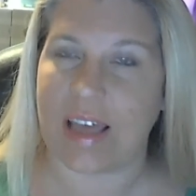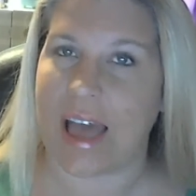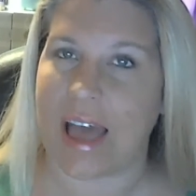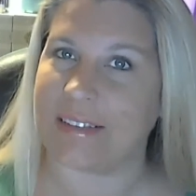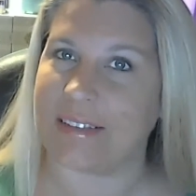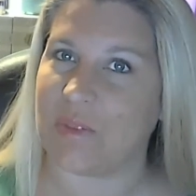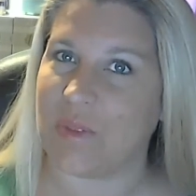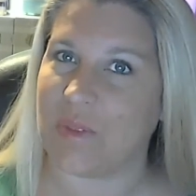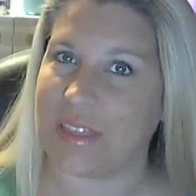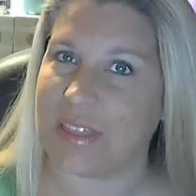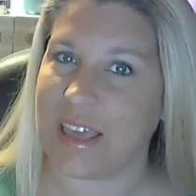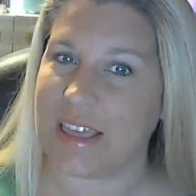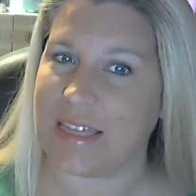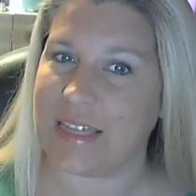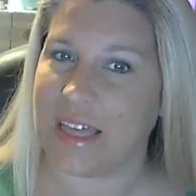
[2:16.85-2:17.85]
Ask them what
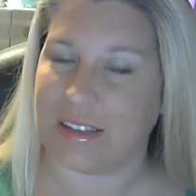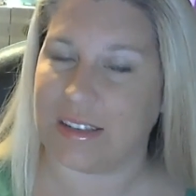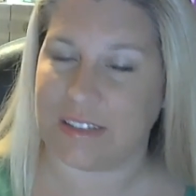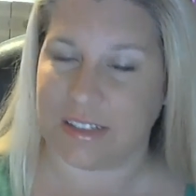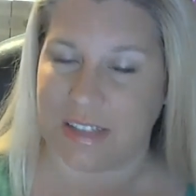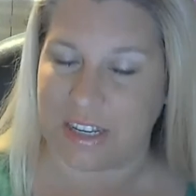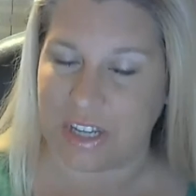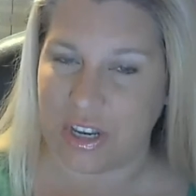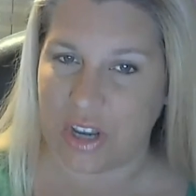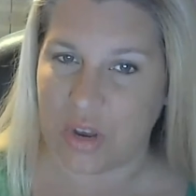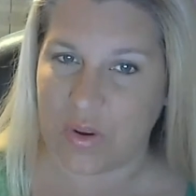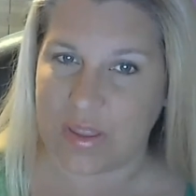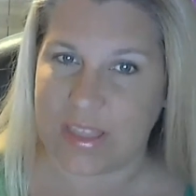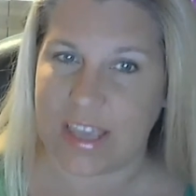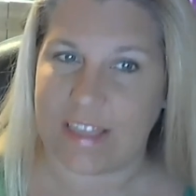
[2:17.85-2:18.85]
they to let you know
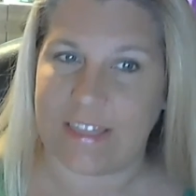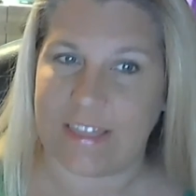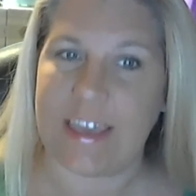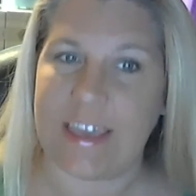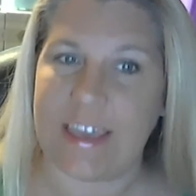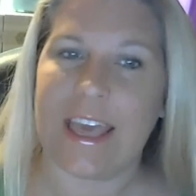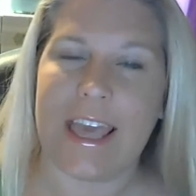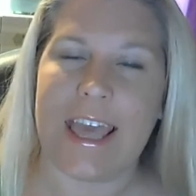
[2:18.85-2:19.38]
what they think,